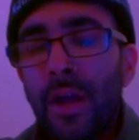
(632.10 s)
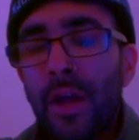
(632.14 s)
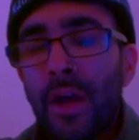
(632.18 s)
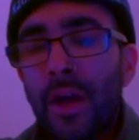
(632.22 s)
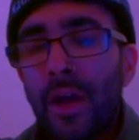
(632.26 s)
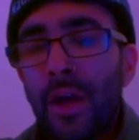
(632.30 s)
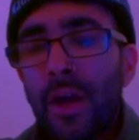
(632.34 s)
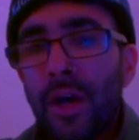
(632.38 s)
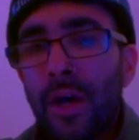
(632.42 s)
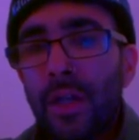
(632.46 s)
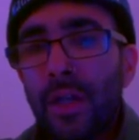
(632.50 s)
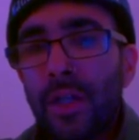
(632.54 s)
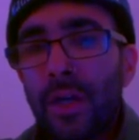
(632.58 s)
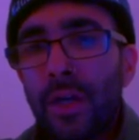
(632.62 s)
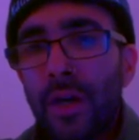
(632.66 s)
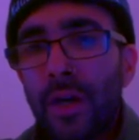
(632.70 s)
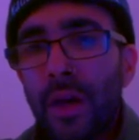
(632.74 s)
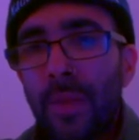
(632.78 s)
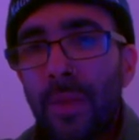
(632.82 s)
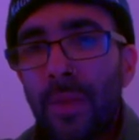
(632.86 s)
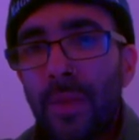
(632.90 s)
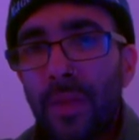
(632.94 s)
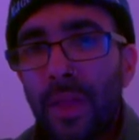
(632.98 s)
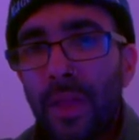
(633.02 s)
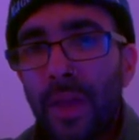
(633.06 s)
On
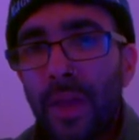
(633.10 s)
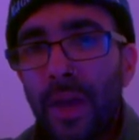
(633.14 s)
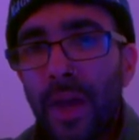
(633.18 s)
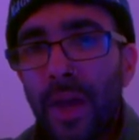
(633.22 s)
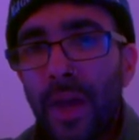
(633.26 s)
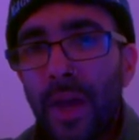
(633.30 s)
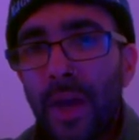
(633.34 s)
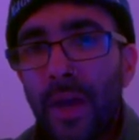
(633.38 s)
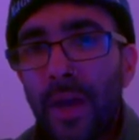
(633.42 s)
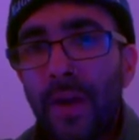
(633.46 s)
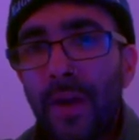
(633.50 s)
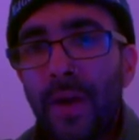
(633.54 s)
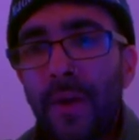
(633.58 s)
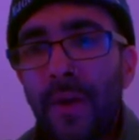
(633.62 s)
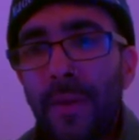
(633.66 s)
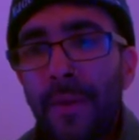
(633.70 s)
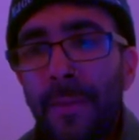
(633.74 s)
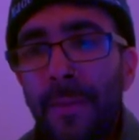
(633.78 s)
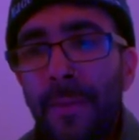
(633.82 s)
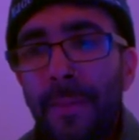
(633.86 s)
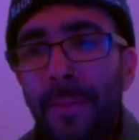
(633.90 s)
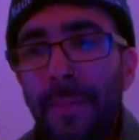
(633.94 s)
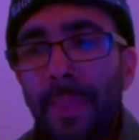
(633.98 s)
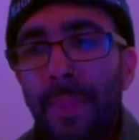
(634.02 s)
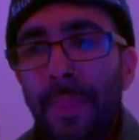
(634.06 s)
top of that,
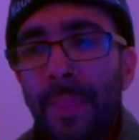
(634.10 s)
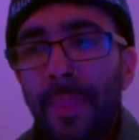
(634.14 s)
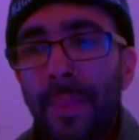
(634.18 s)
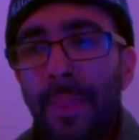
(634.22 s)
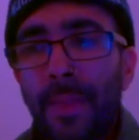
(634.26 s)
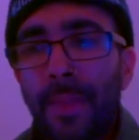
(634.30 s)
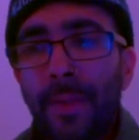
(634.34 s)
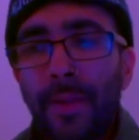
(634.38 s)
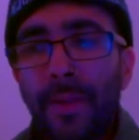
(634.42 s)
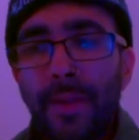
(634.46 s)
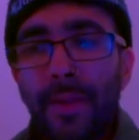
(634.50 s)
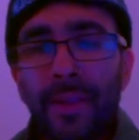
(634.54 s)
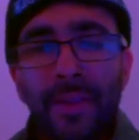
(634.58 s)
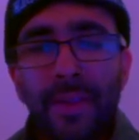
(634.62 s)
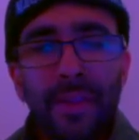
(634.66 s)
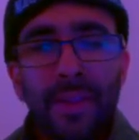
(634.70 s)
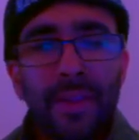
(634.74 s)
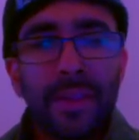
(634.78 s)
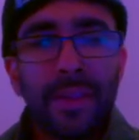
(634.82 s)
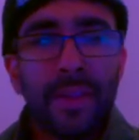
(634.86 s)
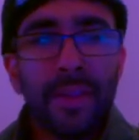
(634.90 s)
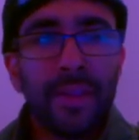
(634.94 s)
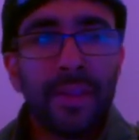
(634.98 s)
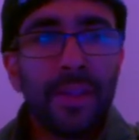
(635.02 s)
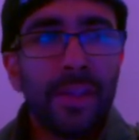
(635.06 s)

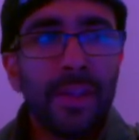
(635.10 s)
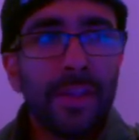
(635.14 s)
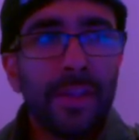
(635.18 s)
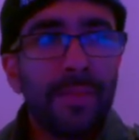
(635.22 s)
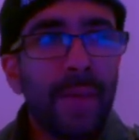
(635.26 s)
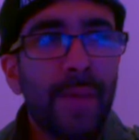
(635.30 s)
these